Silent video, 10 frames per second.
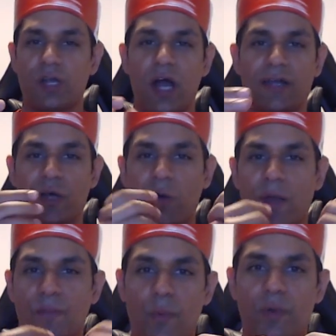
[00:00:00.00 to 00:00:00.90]
I know I
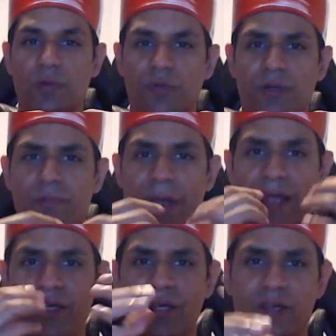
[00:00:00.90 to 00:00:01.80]
probably wouldn't pay,
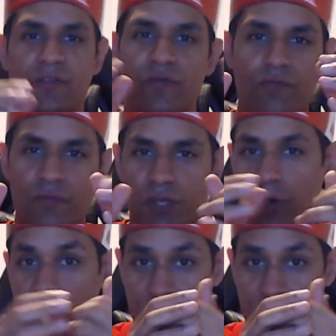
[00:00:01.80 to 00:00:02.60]
you know,